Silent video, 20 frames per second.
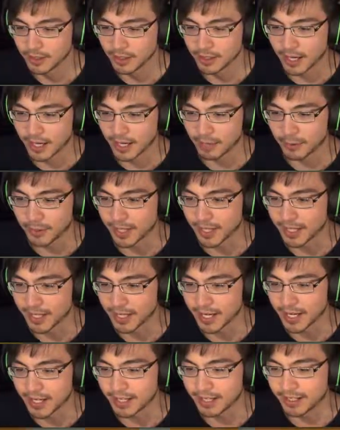How do I get
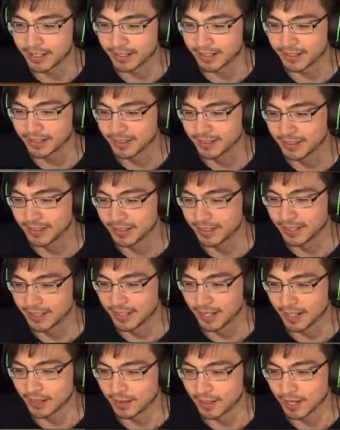out of here?
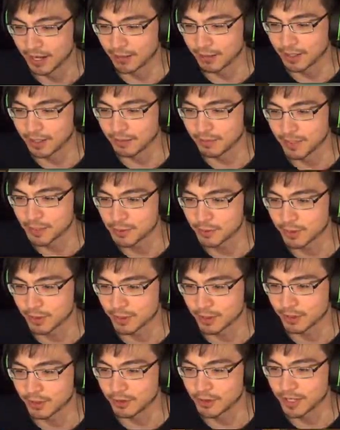I do not want to mess with
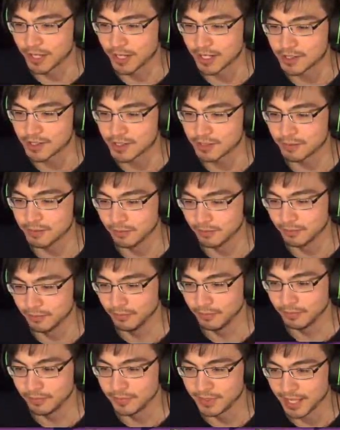all those guys.
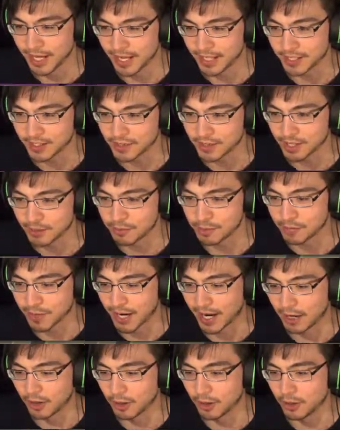Not in the same
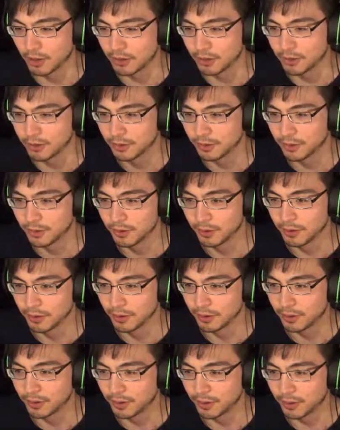spot. Oh,
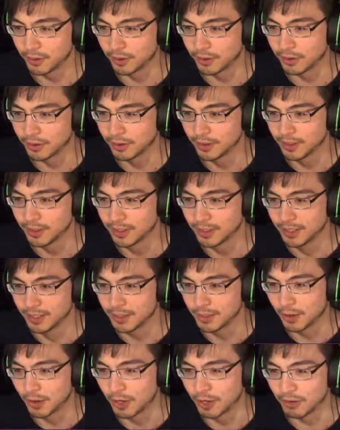oh,
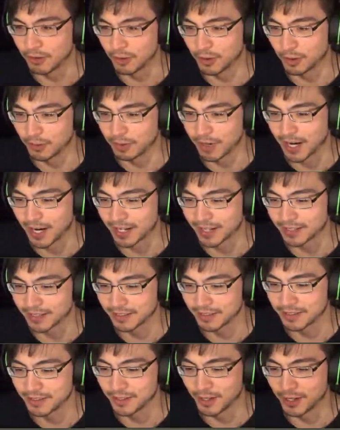don't even look back.
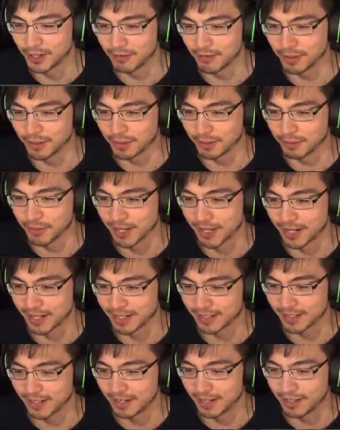Don't even look
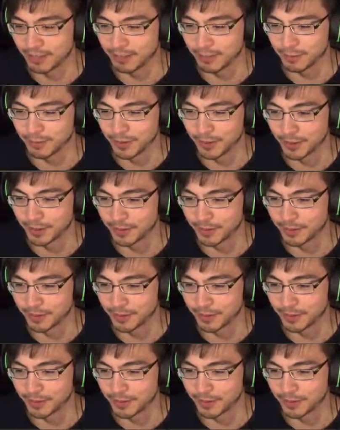back. I don't even know.